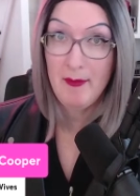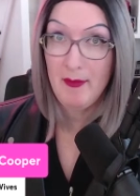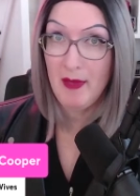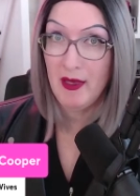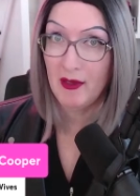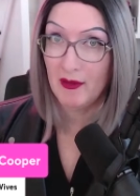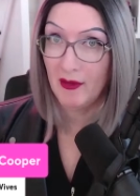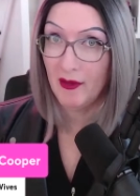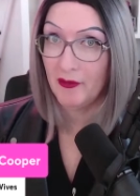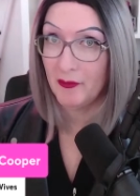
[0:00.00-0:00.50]

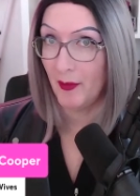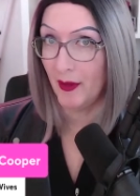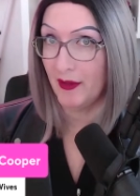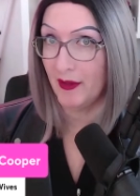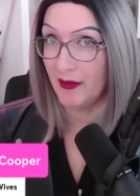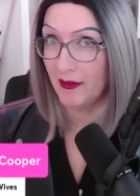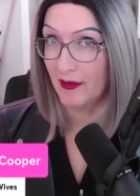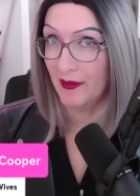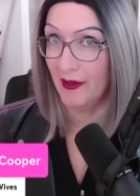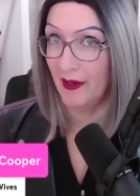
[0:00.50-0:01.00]
make less
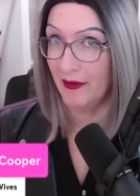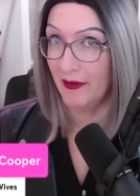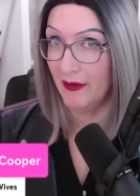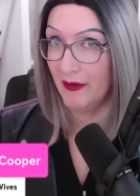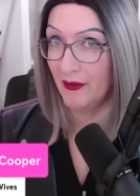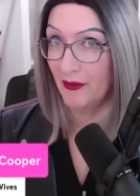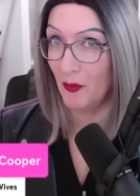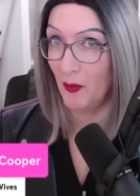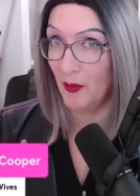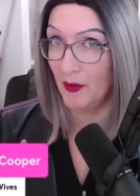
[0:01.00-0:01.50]
money than I did
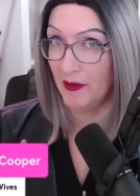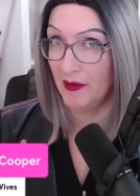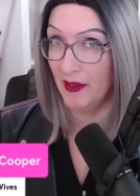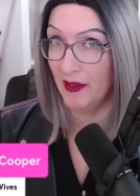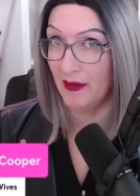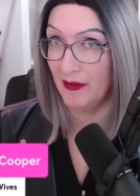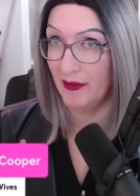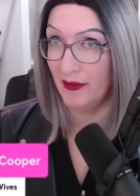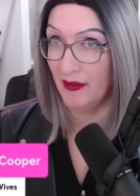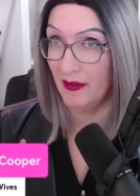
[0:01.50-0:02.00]
in
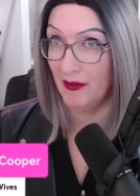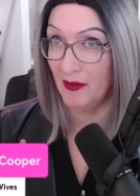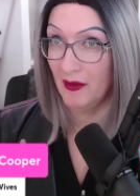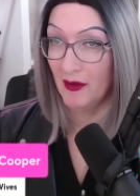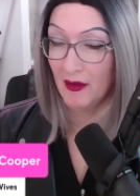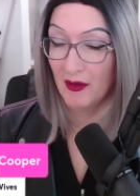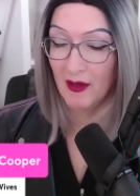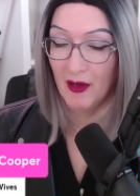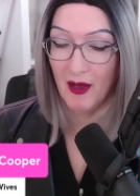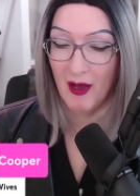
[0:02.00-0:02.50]
2018.
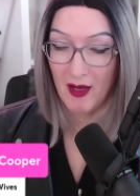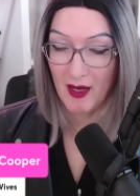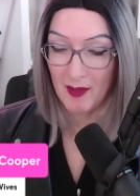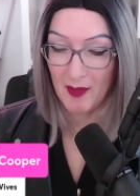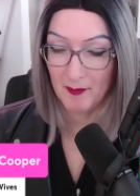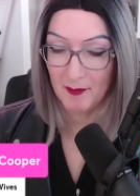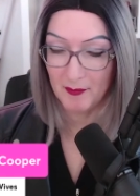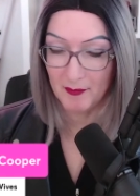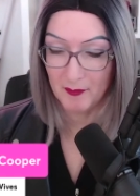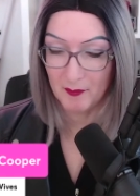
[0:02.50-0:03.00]

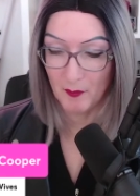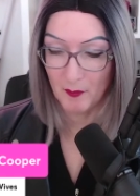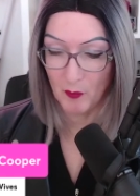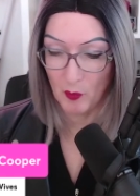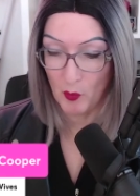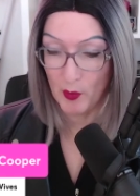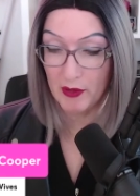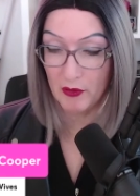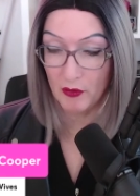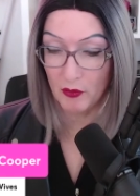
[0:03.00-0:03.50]

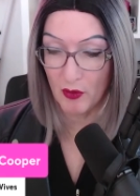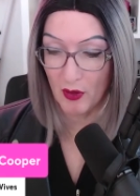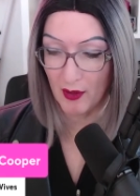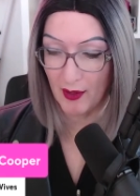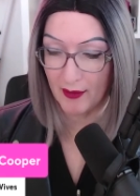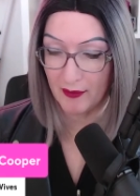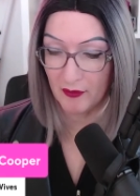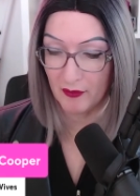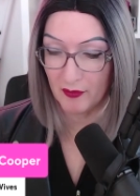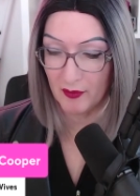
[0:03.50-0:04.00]
What we do
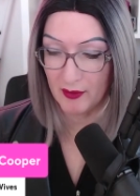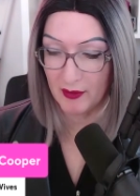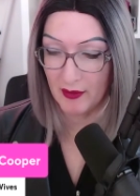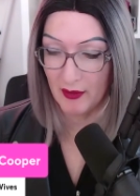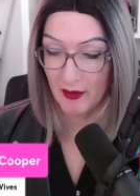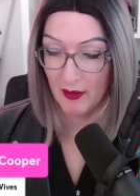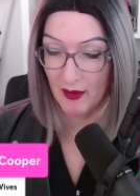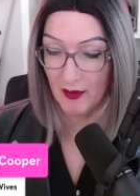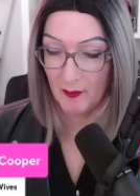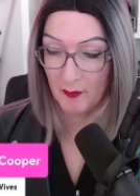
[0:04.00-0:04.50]
collectively,
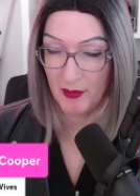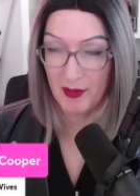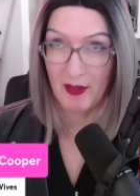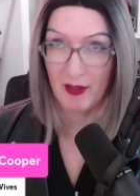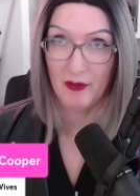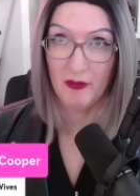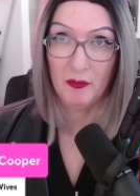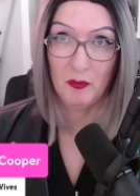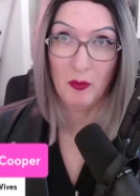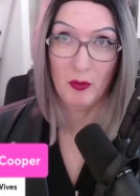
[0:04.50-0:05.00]

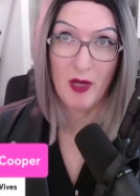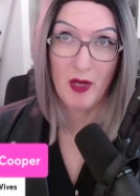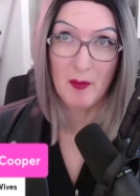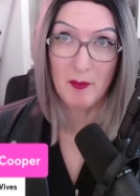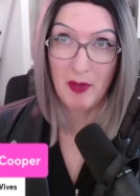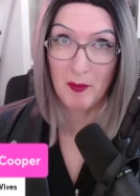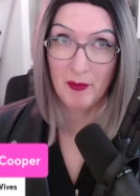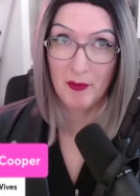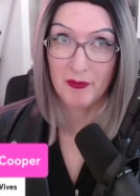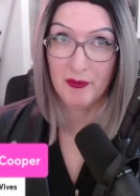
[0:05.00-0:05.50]
because we're not
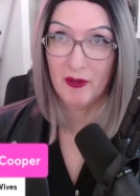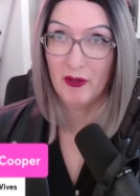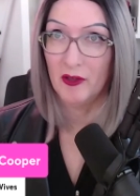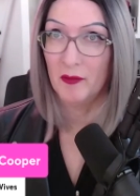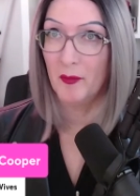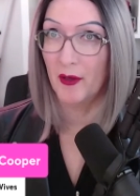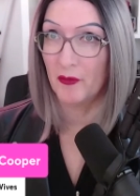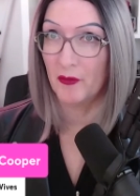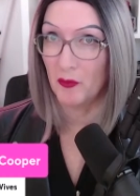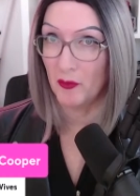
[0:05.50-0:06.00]
publishing as
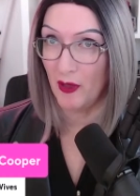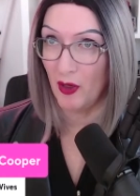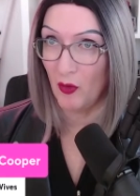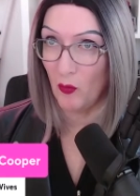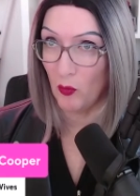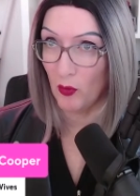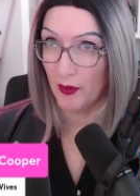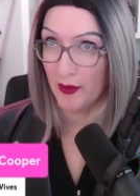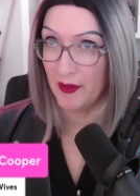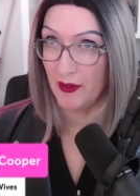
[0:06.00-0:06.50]
much, we're not
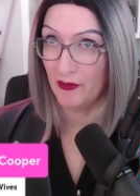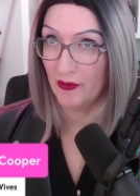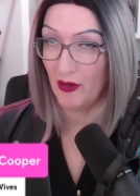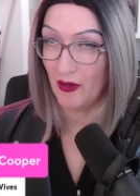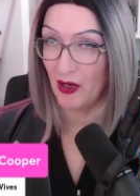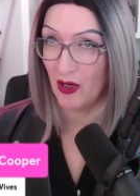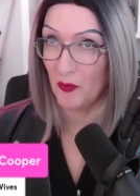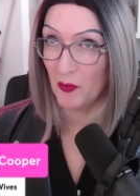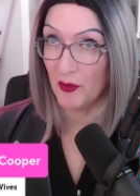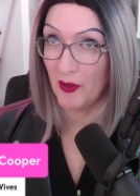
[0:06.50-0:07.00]
working as
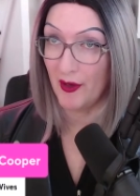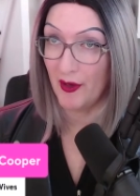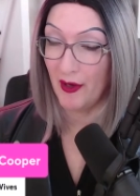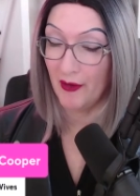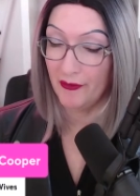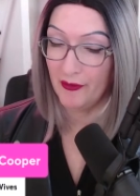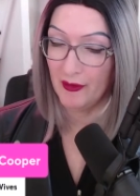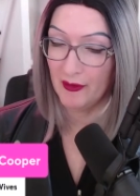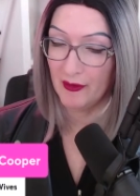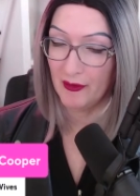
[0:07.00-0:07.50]
hard, we're not
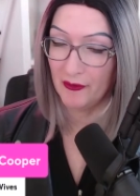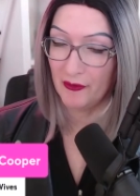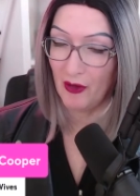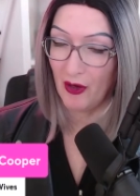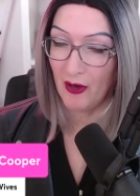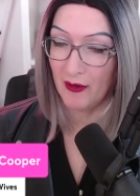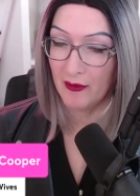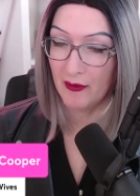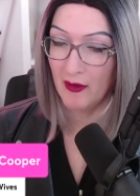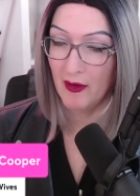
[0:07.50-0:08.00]
hustling as
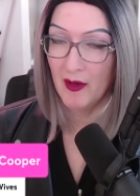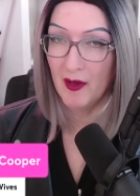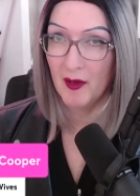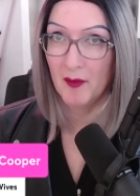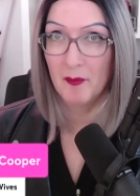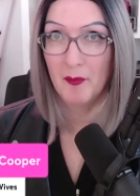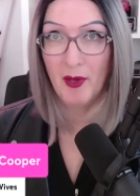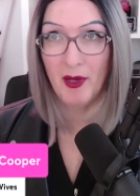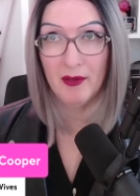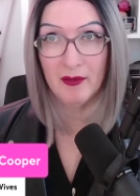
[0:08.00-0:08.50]
hard.
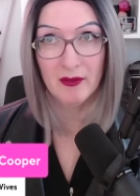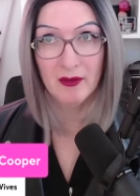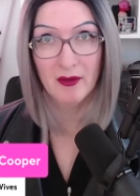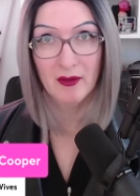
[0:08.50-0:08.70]
But